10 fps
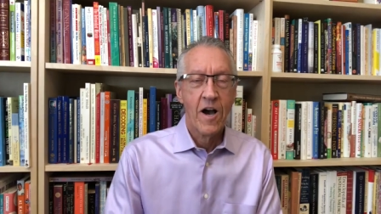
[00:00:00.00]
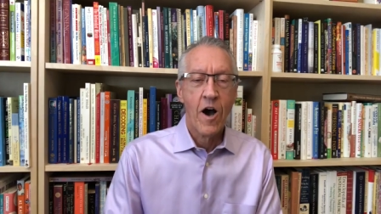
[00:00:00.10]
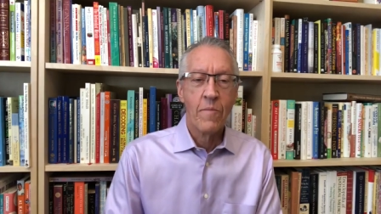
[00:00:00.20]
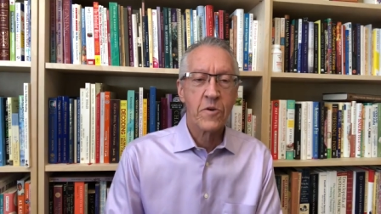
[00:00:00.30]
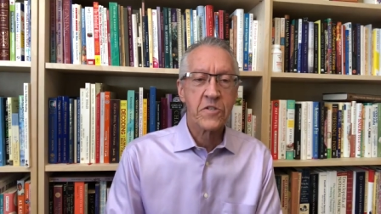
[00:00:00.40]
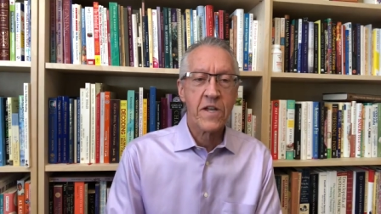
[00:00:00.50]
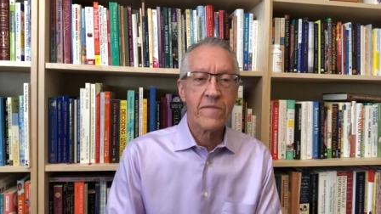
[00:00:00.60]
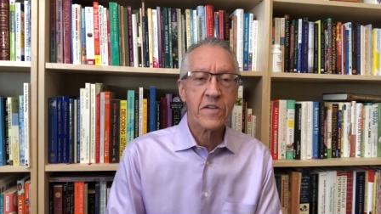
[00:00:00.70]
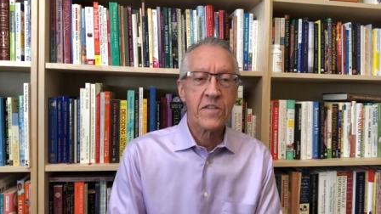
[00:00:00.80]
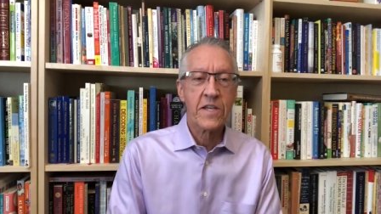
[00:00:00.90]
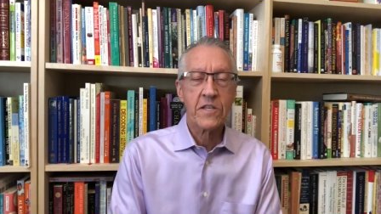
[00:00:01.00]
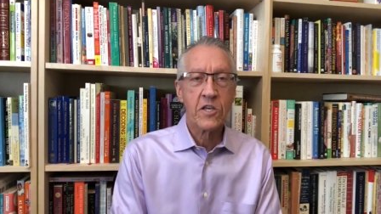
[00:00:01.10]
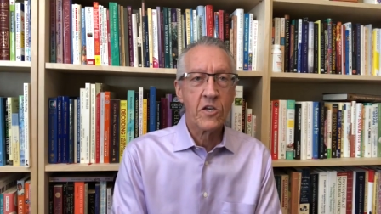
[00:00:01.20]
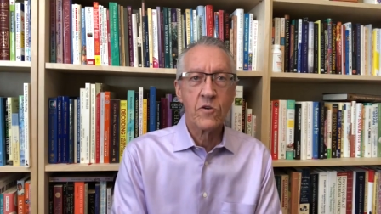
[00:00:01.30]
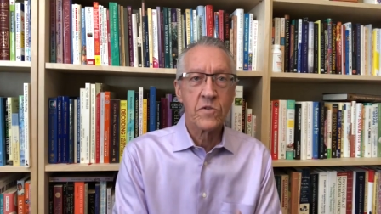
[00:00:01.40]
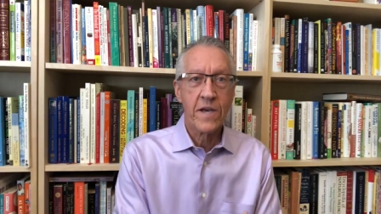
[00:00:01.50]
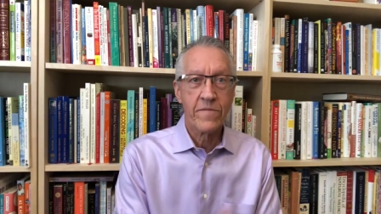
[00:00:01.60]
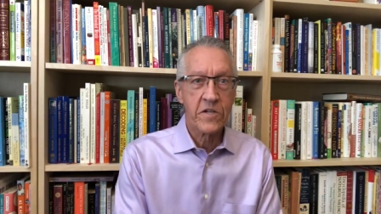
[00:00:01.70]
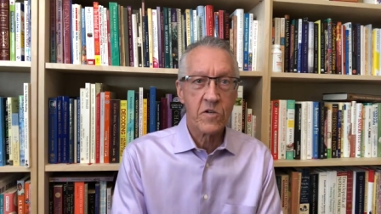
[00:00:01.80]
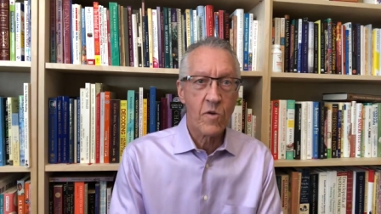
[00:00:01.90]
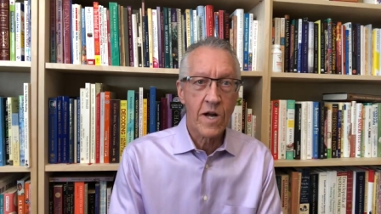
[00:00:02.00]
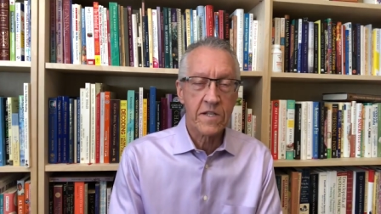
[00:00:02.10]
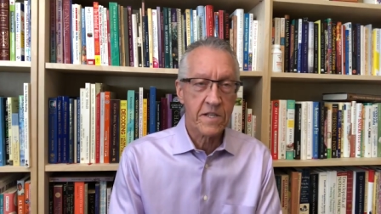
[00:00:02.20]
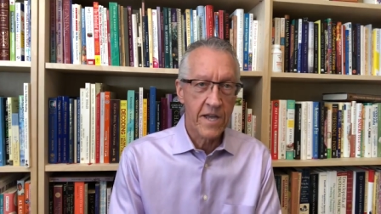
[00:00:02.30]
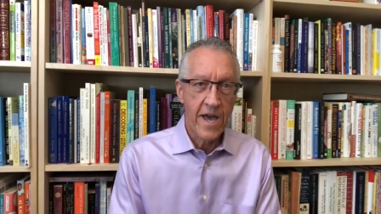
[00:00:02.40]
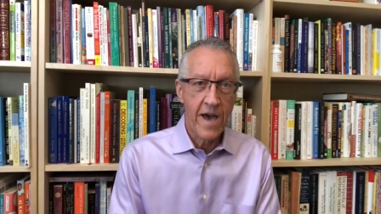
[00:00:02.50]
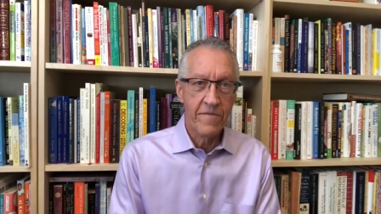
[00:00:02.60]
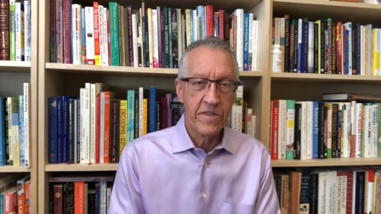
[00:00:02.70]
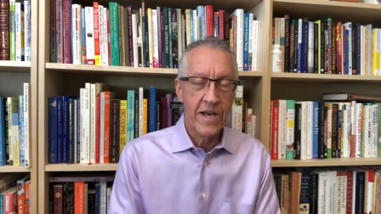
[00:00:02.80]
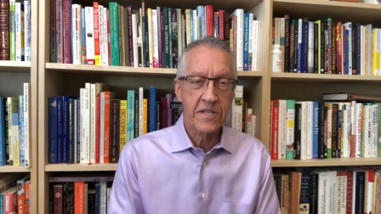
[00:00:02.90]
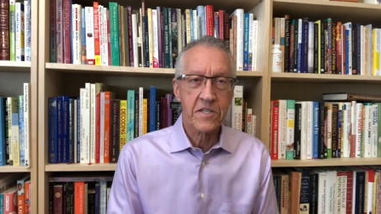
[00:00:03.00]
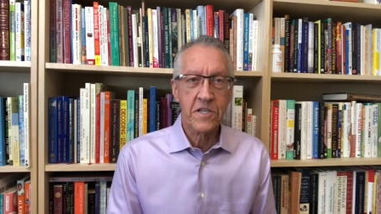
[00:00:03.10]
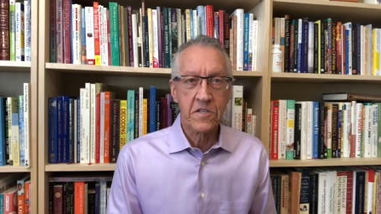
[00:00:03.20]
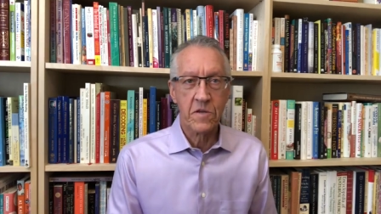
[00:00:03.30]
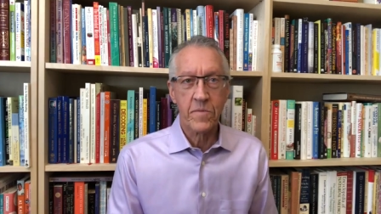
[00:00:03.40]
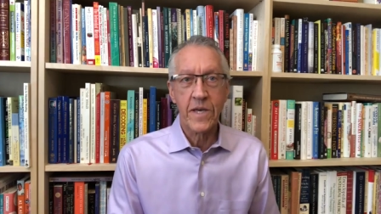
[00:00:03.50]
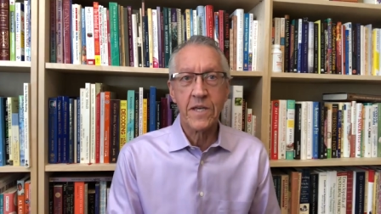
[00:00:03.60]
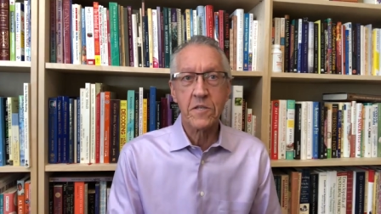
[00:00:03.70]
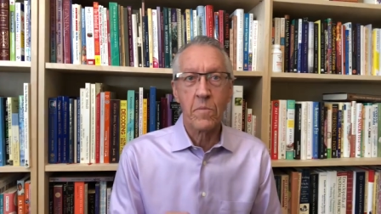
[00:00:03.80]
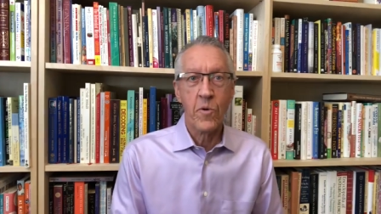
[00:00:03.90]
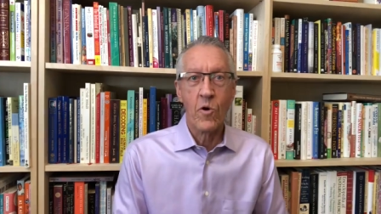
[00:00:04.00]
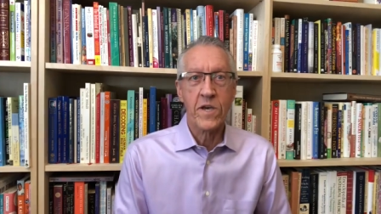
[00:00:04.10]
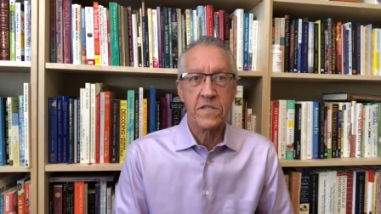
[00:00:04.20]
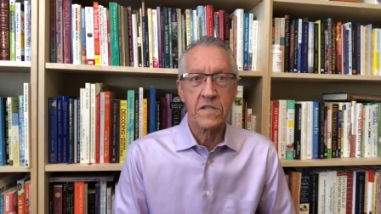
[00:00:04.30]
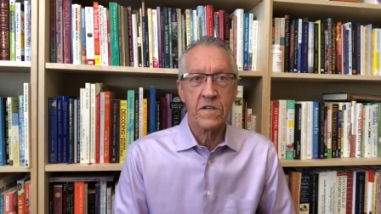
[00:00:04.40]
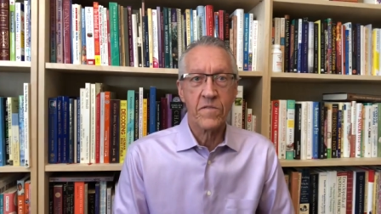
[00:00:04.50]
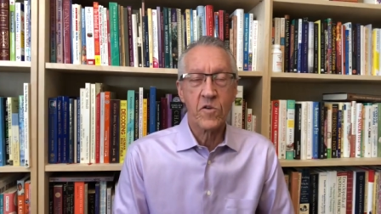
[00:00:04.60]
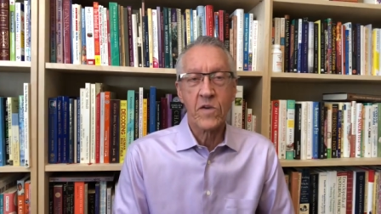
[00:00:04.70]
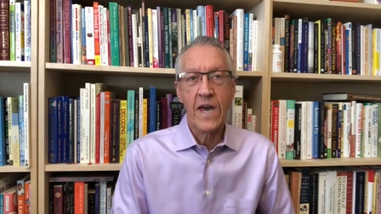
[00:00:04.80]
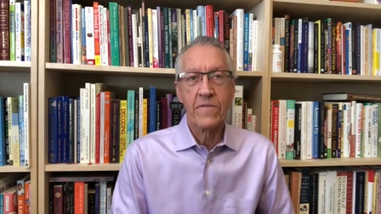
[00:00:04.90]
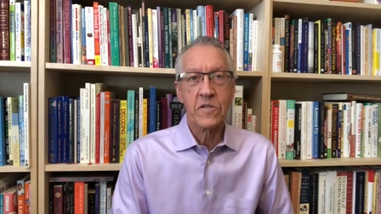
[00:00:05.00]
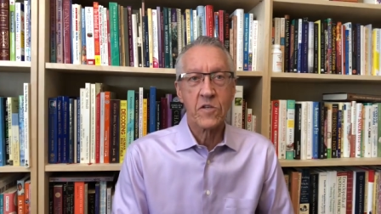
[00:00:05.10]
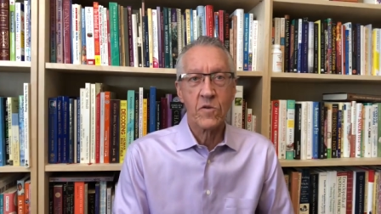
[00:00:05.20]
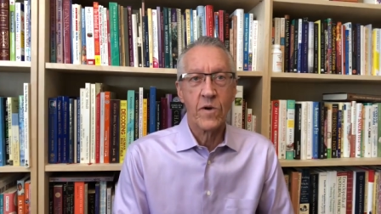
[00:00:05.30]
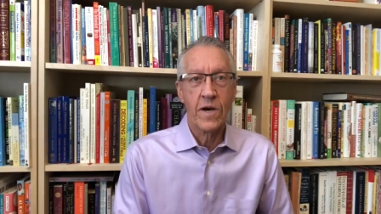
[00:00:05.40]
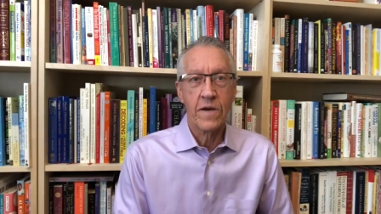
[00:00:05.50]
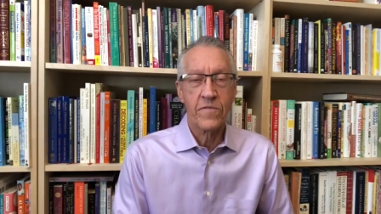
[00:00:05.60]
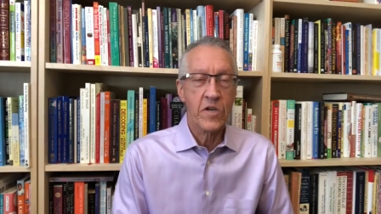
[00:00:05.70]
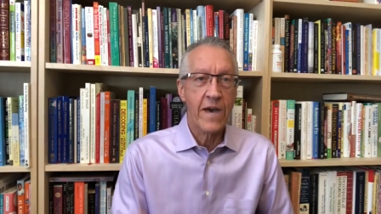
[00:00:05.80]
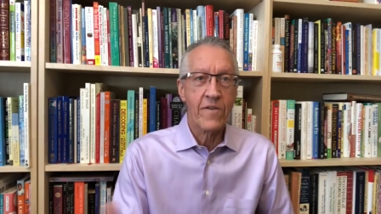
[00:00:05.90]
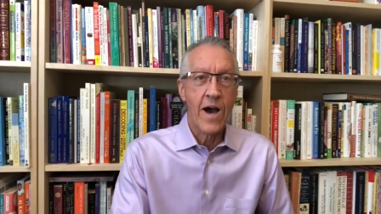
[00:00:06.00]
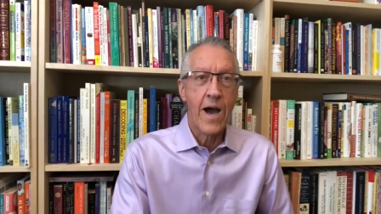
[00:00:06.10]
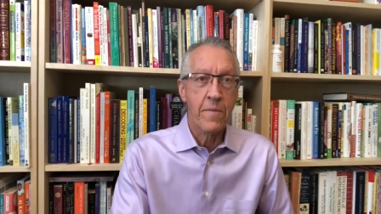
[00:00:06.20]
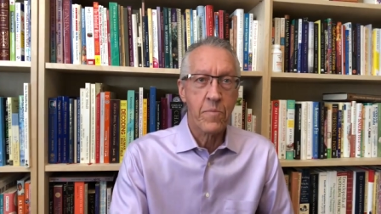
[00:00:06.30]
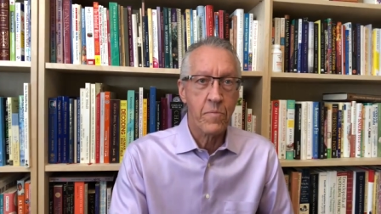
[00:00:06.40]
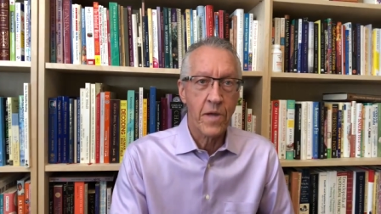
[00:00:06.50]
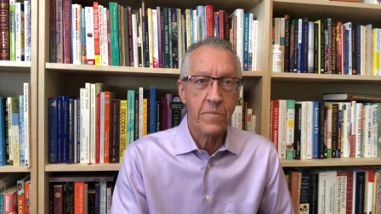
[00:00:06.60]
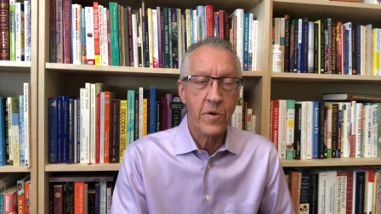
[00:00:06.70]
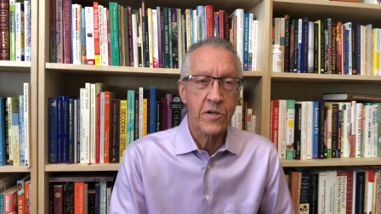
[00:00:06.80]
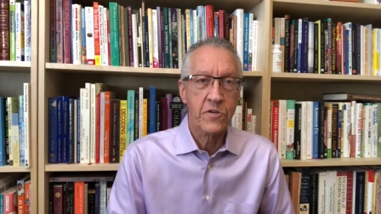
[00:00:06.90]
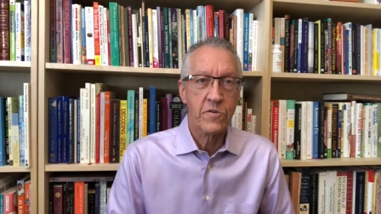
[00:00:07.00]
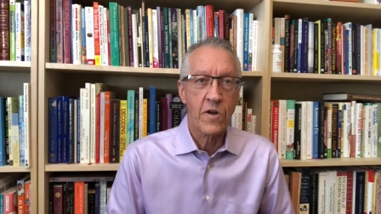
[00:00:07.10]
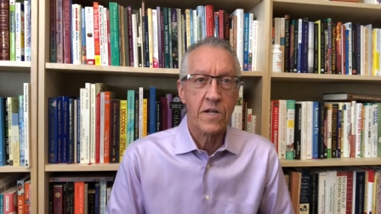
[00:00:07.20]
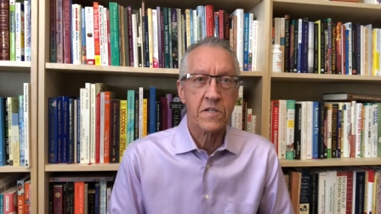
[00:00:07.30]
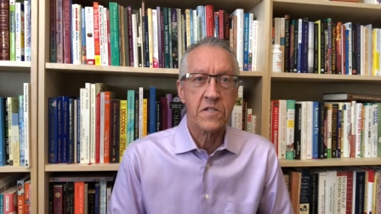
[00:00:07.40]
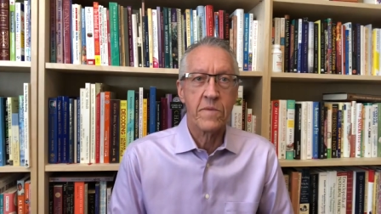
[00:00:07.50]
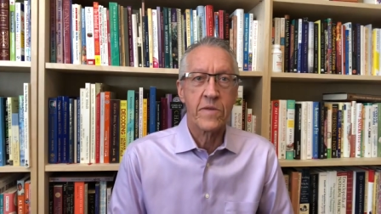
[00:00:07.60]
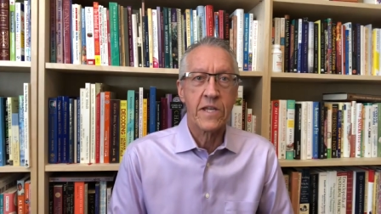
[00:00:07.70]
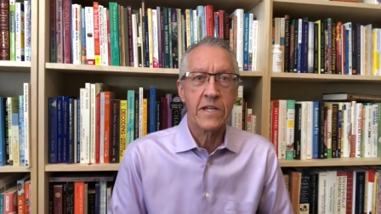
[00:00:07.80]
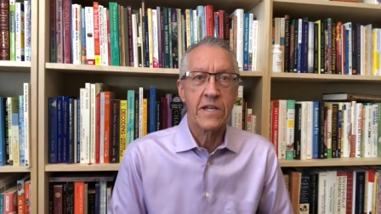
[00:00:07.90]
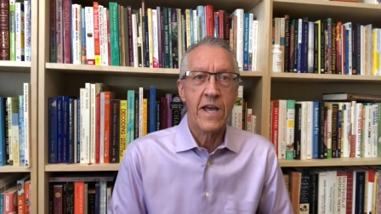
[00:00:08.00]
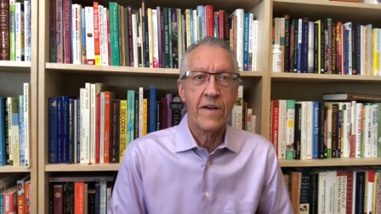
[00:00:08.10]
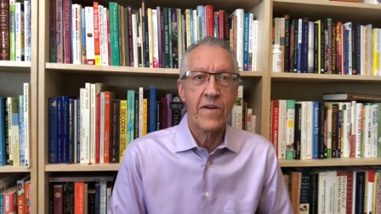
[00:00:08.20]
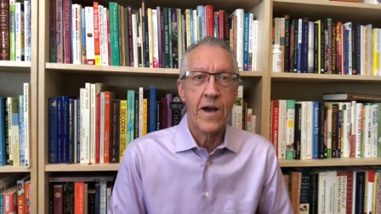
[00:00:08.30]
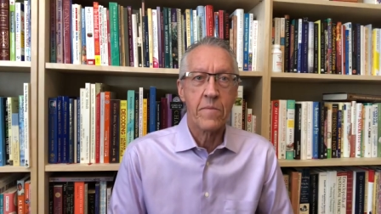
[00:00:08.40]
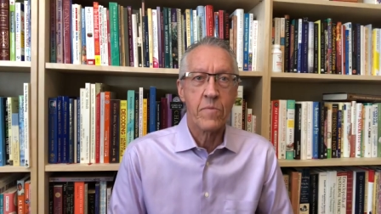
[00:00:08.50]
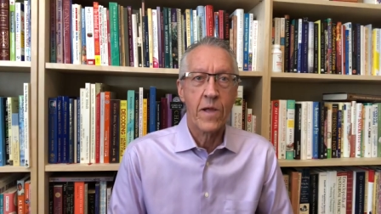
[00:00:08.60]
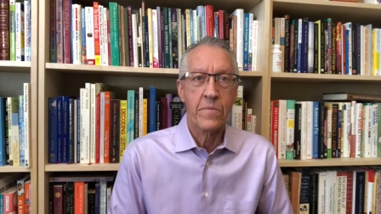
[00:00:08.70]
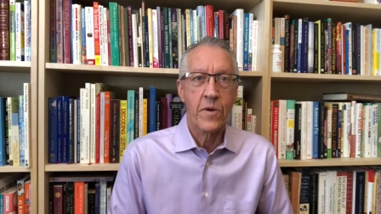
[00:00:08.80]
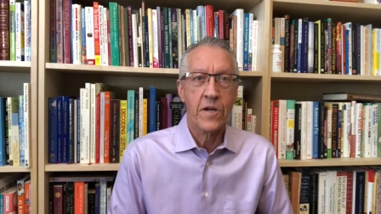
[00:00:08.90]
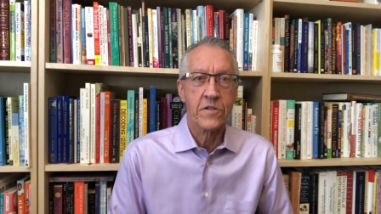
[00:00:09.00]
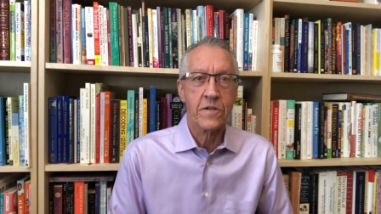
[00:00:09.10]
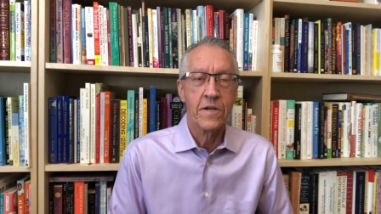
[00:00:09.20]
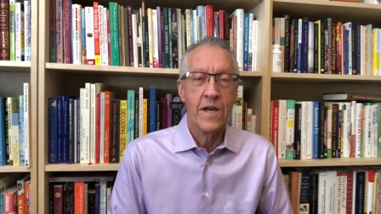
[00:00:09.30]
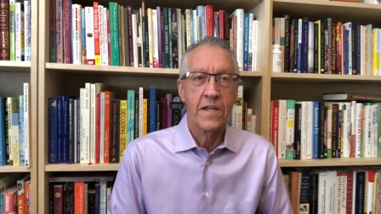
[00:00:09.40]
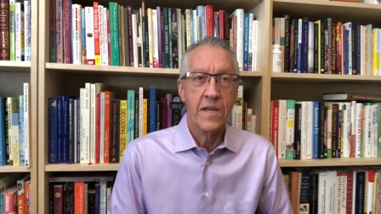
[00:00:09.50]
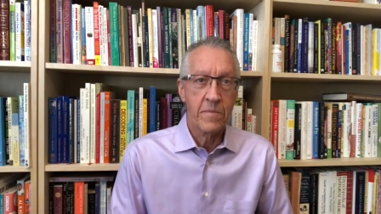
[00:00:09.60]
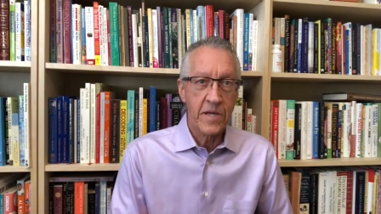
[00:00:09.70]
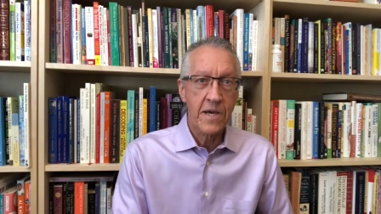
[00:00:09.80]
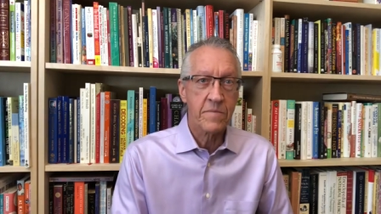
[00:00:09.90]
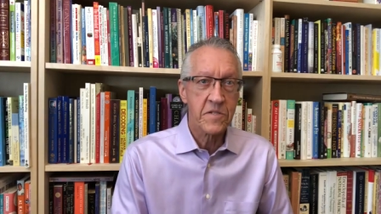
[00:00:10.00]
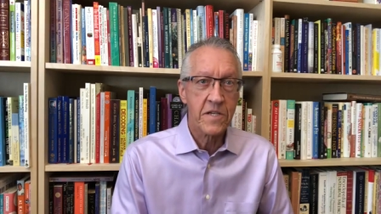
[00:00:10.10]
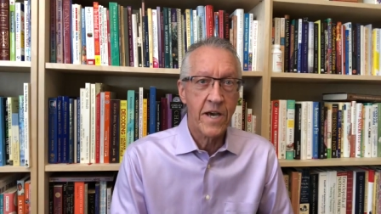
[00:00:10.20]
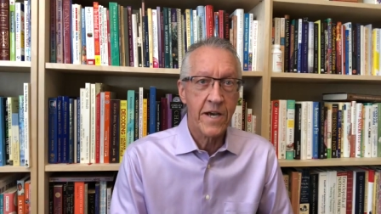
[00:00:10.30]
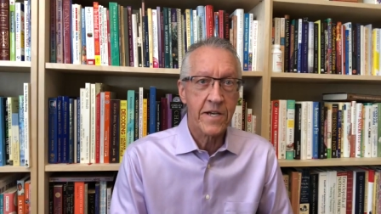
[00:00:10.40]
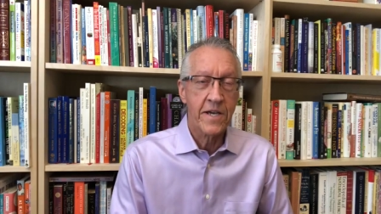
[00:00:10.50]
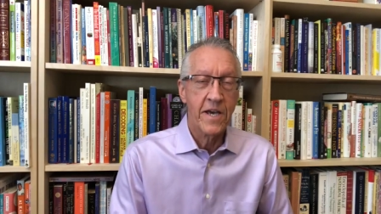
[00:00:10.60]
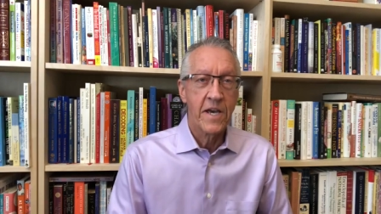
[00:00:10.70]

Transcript: Almost everything they use, every drug that they have in that system is a poison. If you gave it to a, if you gave a high blood pressure drug to somebody that didn't have high blood pressure, they'd become sick.